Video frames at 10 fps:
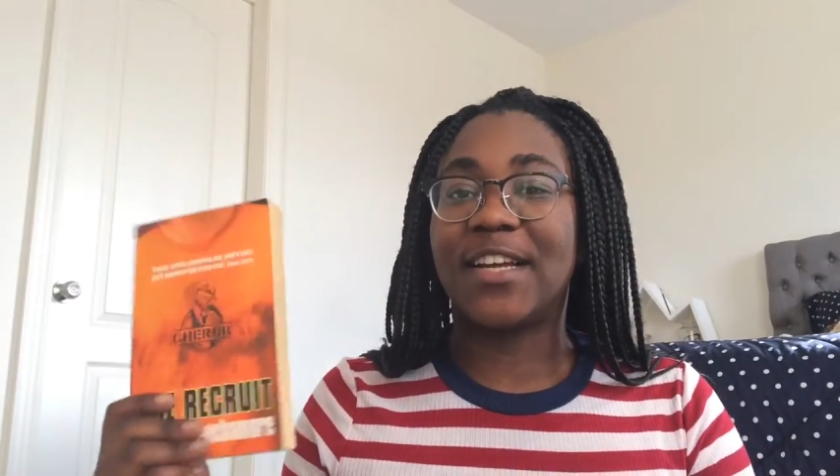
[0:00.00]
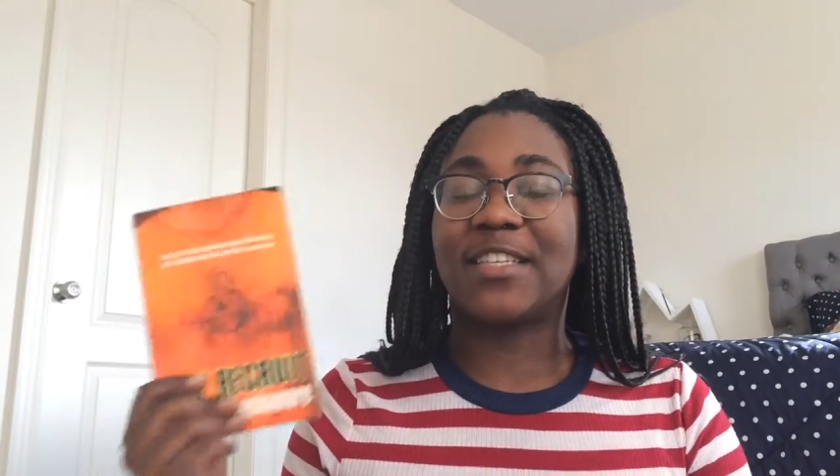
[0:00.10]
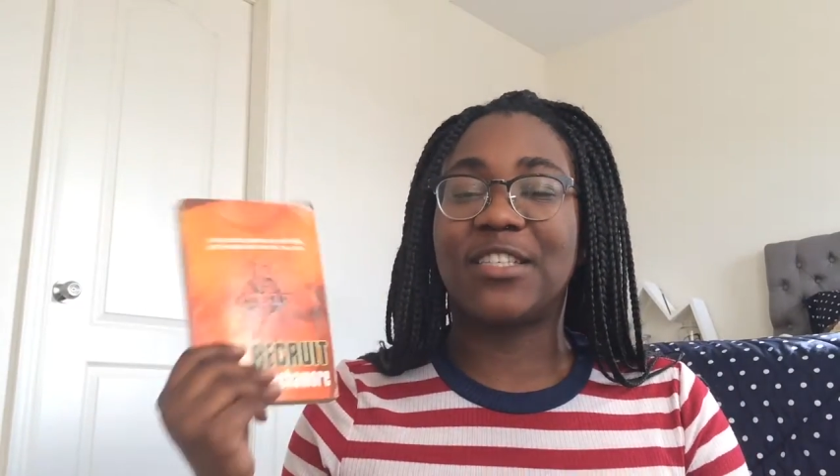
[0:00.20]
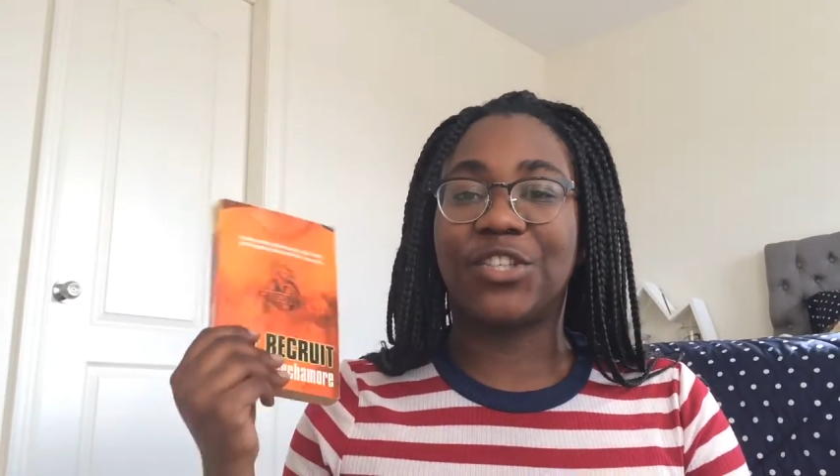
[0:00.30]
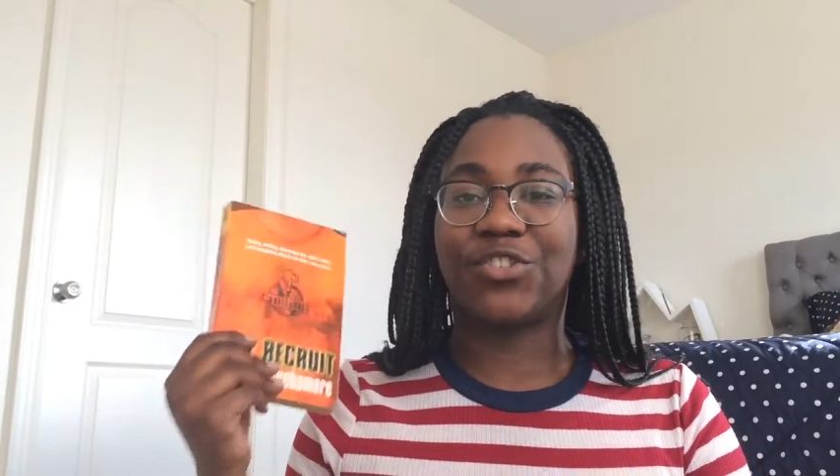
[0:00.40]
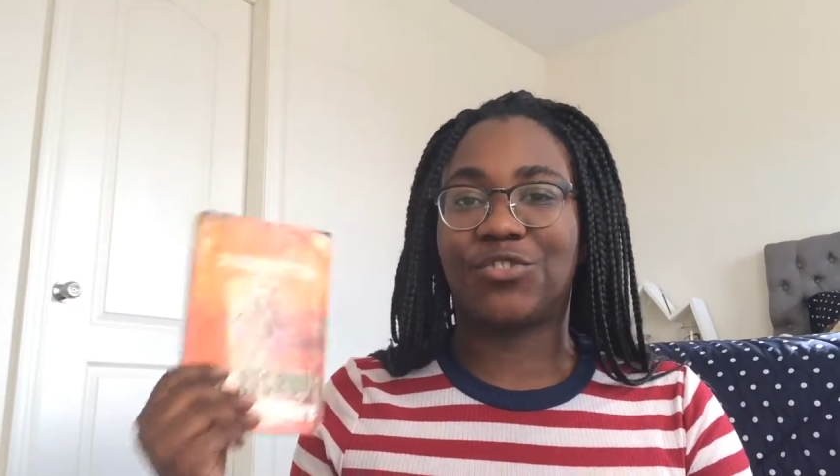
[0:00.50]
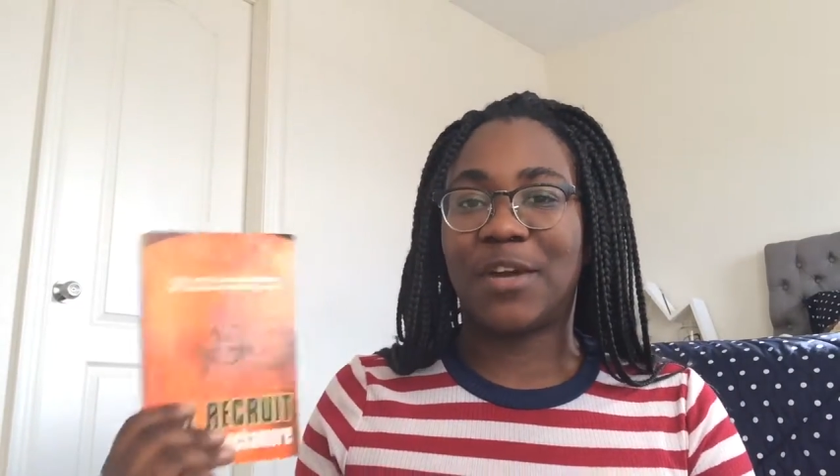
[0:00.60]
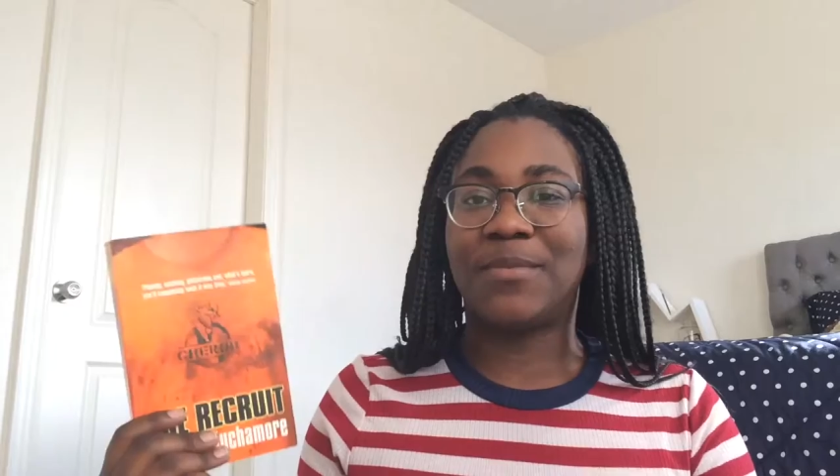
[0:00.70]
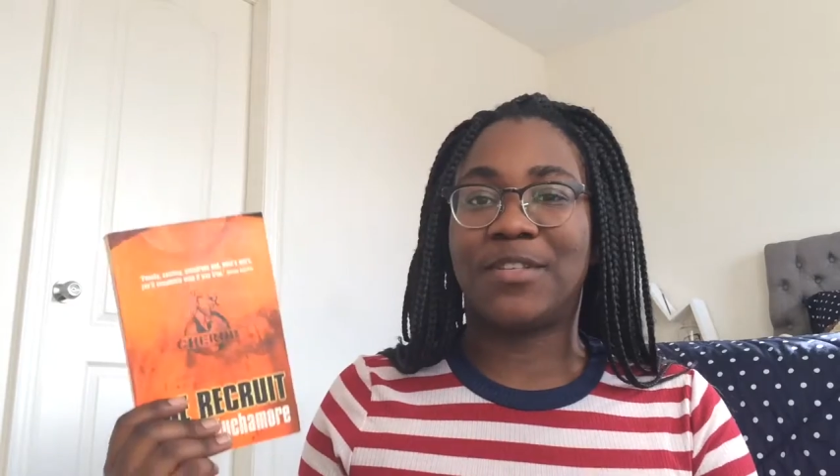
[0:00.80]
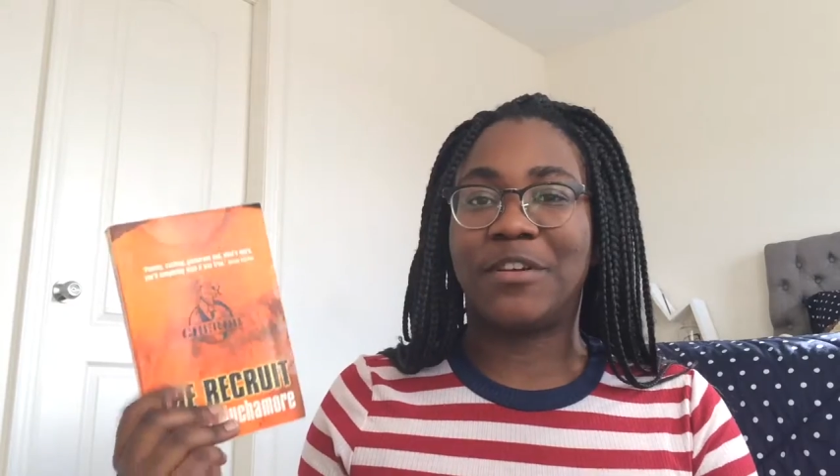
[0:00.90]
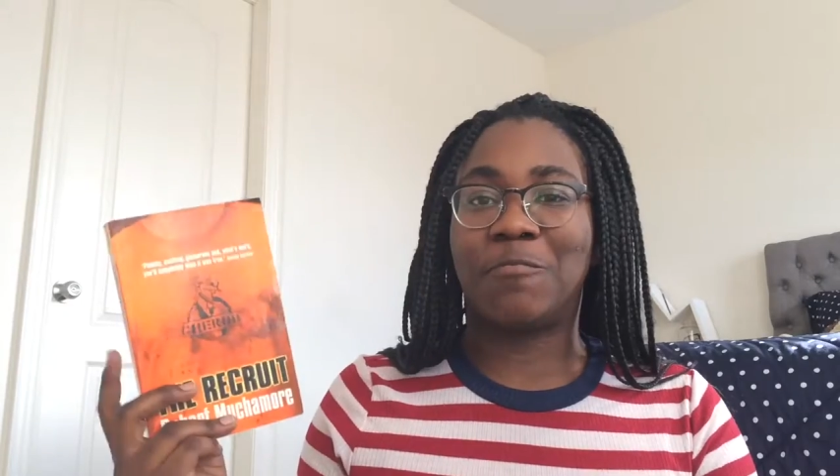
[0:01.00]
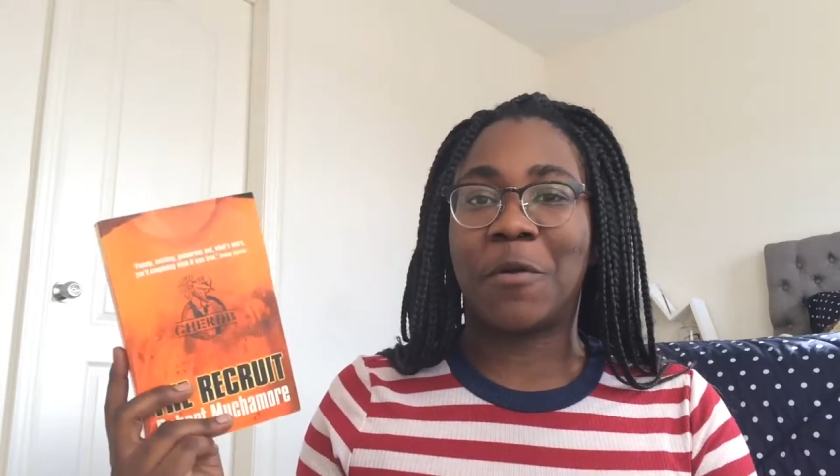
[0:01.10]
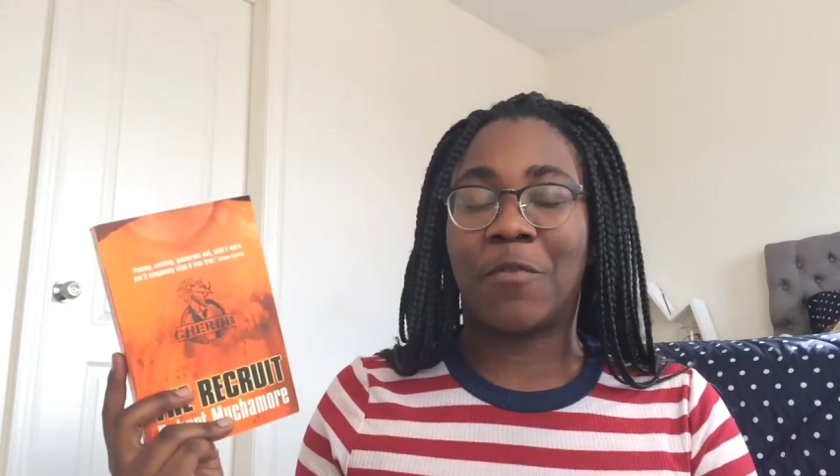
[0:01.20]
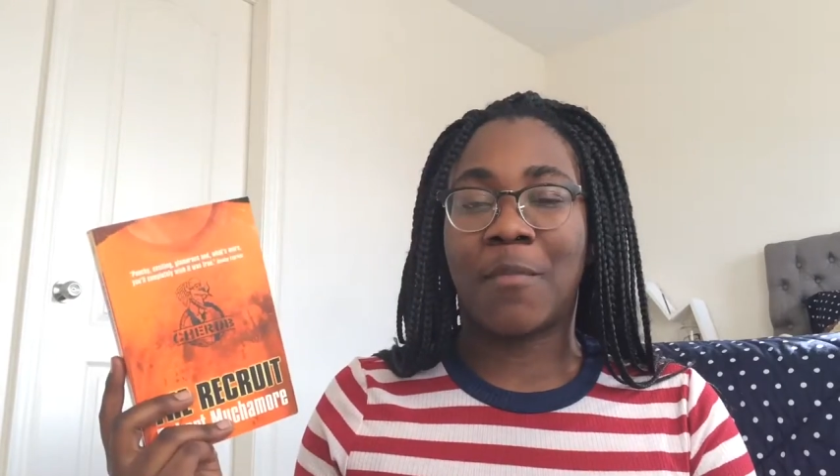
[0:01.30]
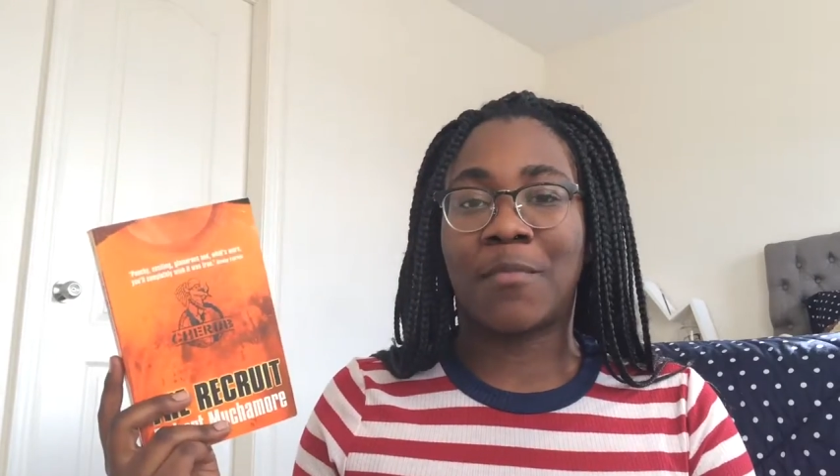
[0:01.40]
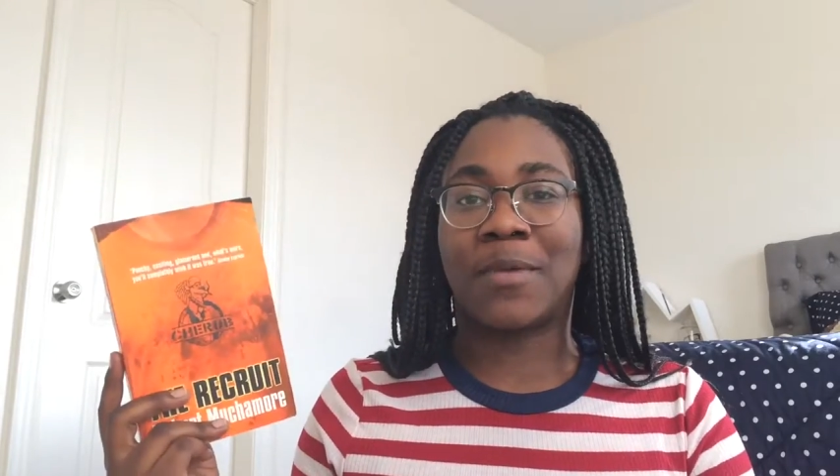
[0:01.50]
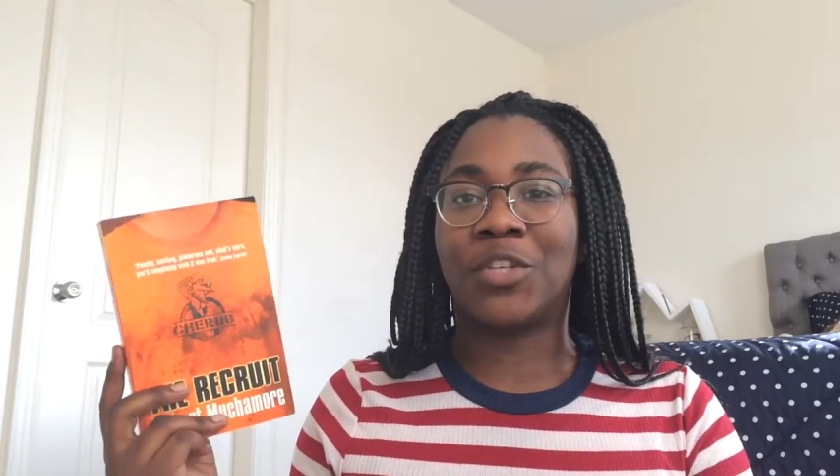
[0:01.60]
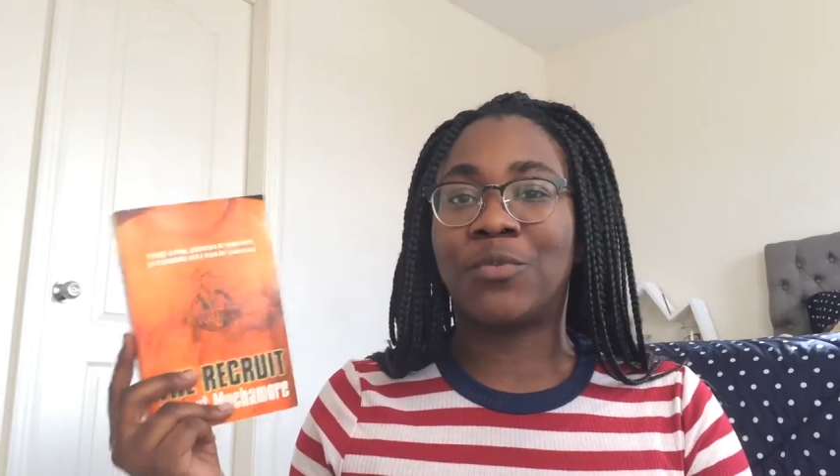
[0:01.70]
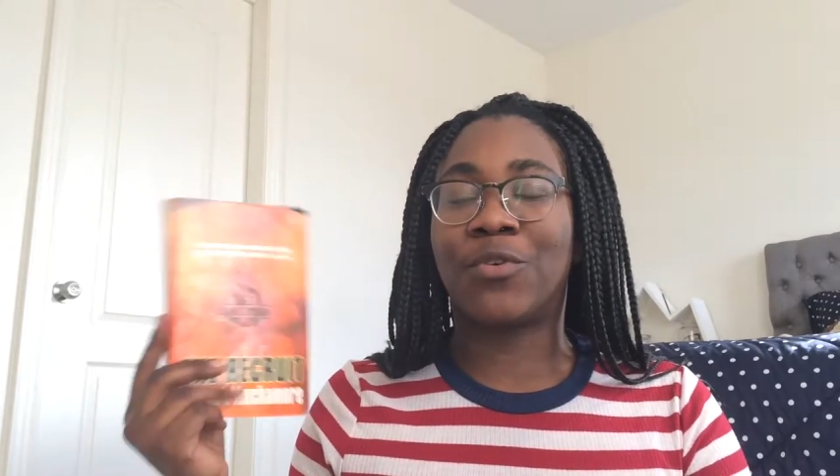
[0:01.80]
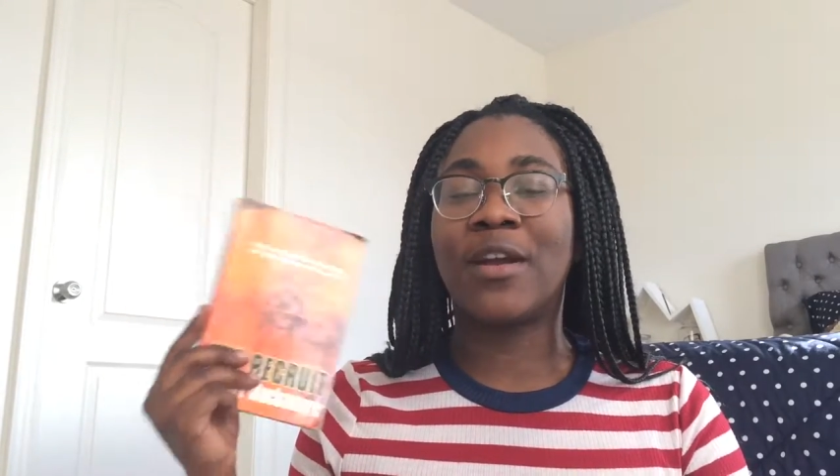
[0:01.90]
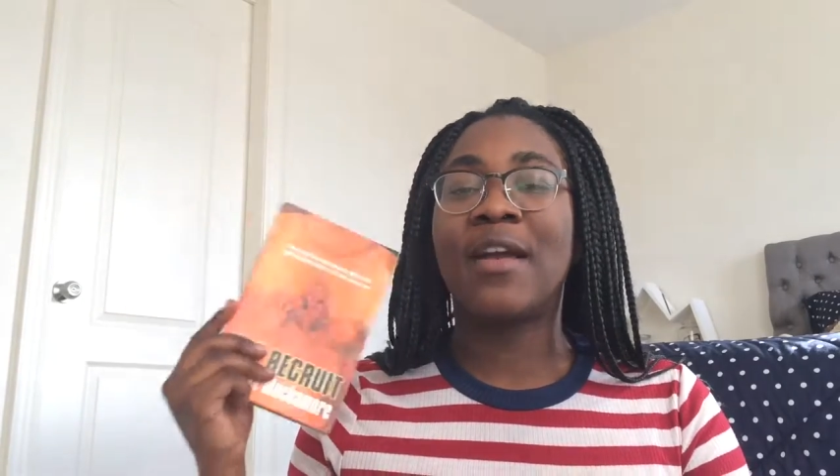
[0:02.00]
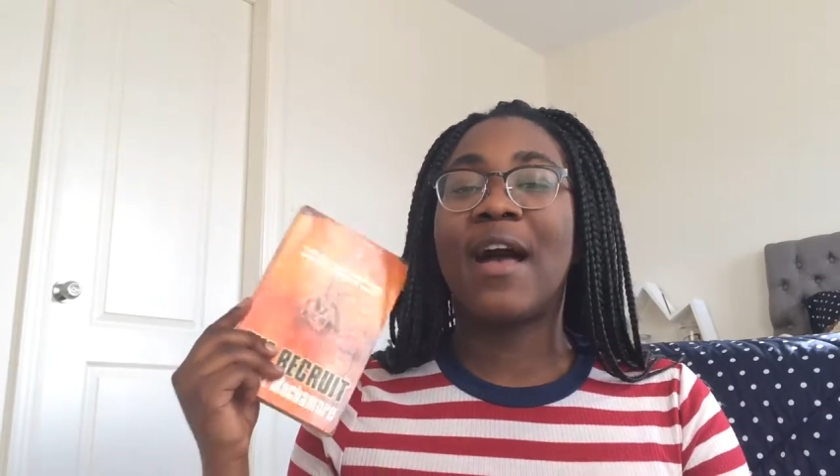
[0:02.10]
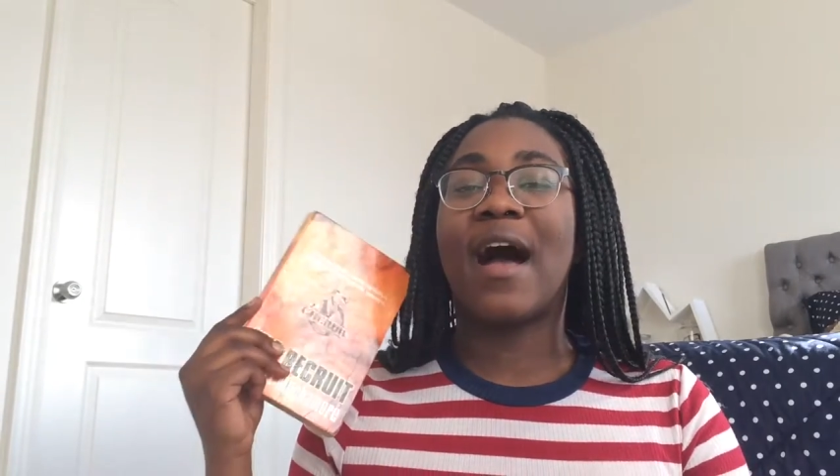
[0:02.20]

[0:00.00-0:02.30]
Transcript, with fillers: is the Cherub series by Robert Muchamore.